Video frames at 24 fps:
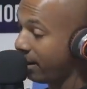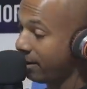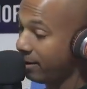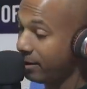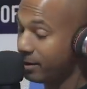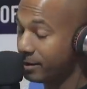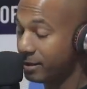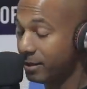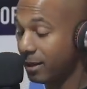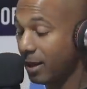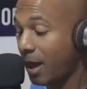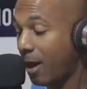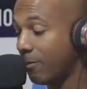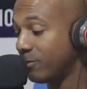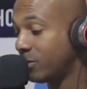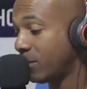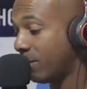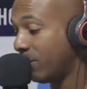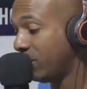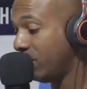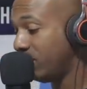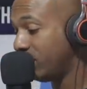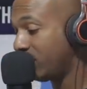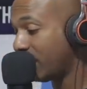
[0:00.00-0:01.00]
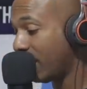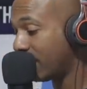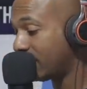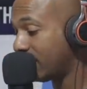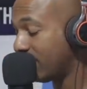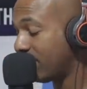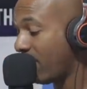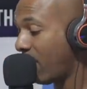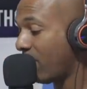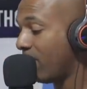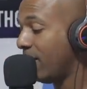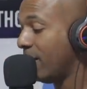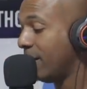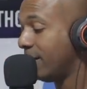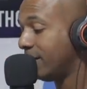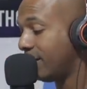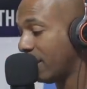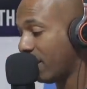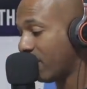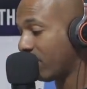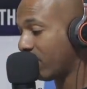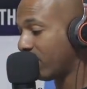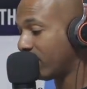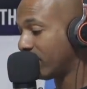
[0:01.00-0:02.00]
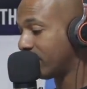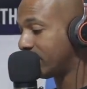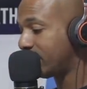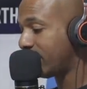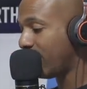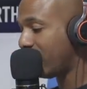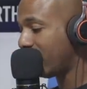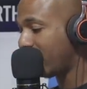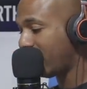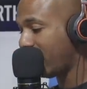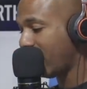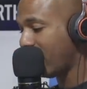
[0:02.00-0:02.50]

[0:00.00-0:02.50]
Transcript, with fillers: And listen, I'm talking. you, you check them out. They're going to take